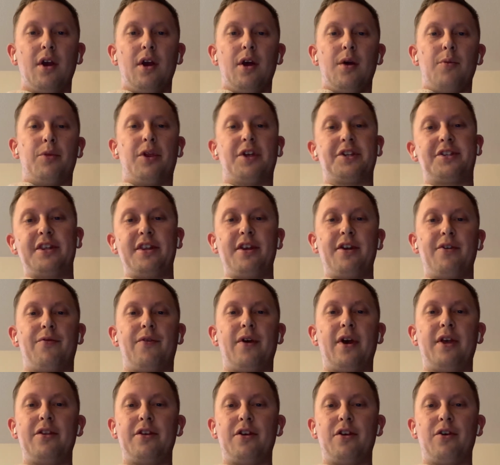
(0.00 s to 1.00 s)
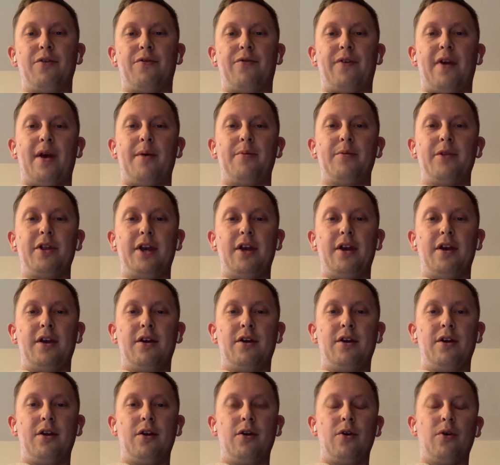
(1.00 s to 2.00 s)
Plus, in the event that your family
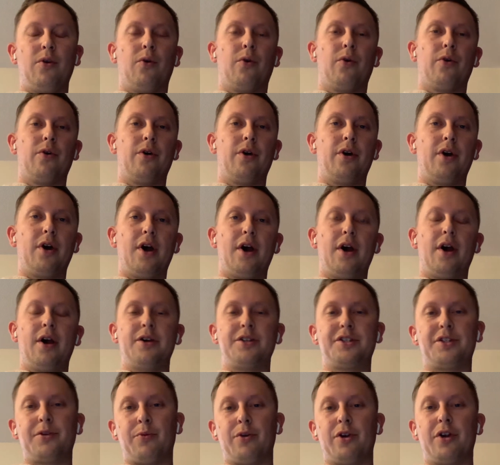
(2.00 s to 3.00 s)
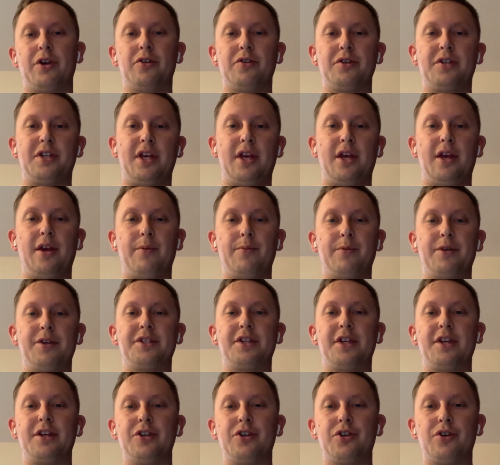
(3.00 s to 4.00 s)
or someone on your team is
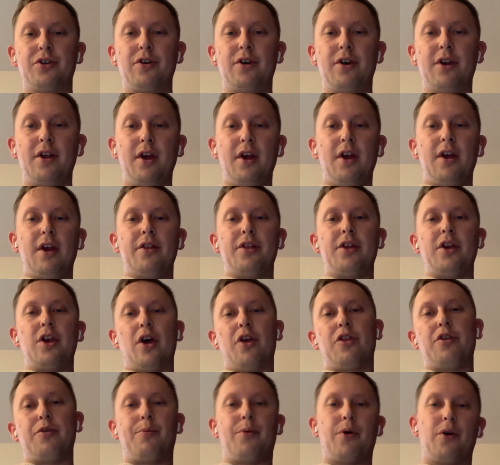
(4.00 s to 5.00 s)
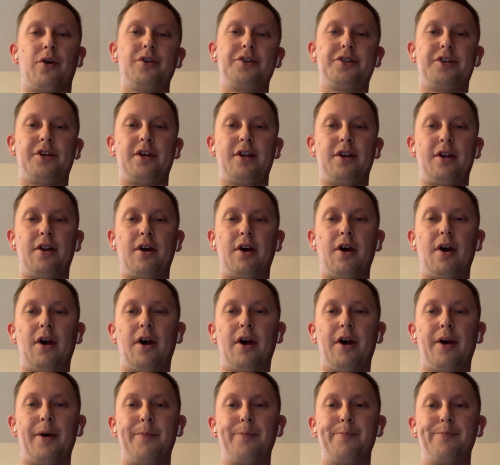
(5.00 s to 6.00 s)
injured, the other person
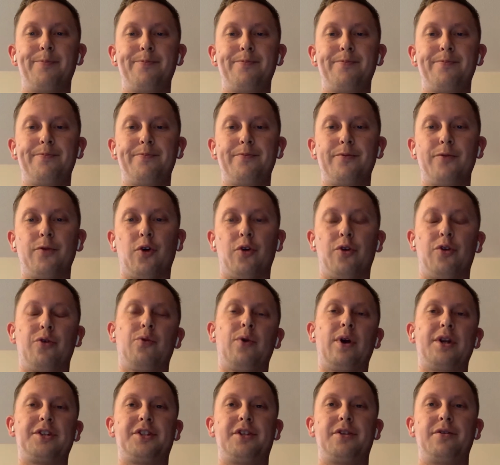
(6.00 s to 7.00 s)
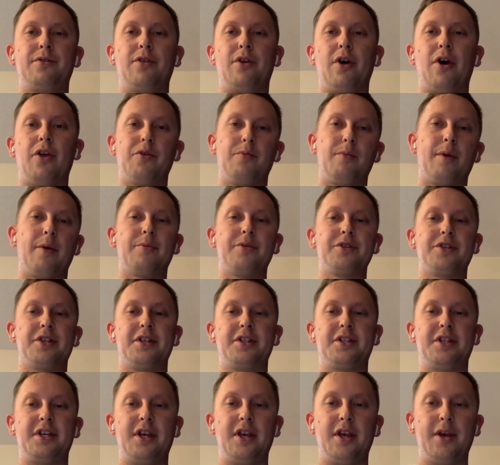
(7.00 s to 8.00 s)
or the other members of the
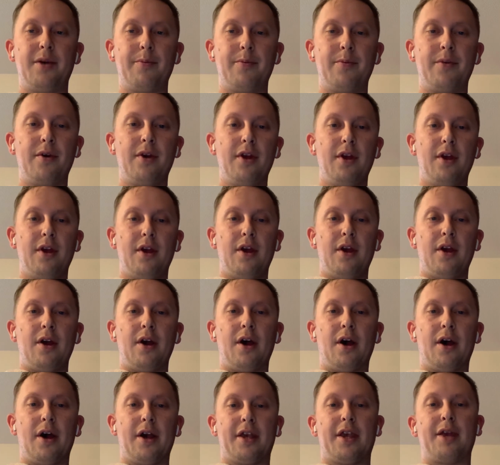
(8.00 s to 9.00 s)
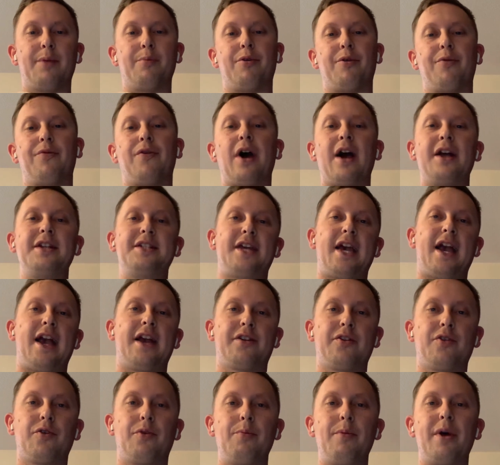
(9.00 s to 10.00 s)
team can provide
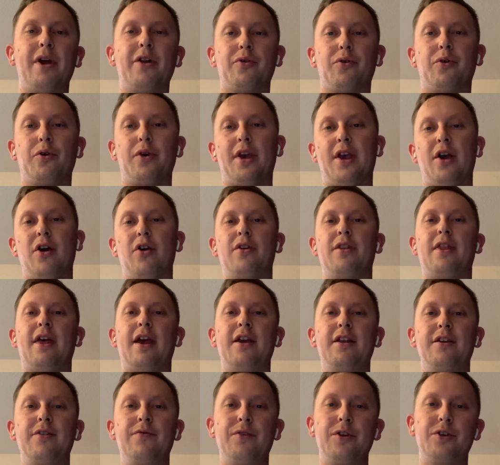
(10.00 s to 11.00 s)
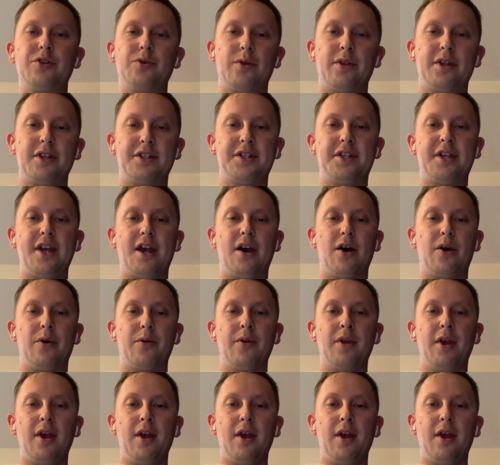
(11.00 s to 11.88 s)
tactical medical care to that individual that's down.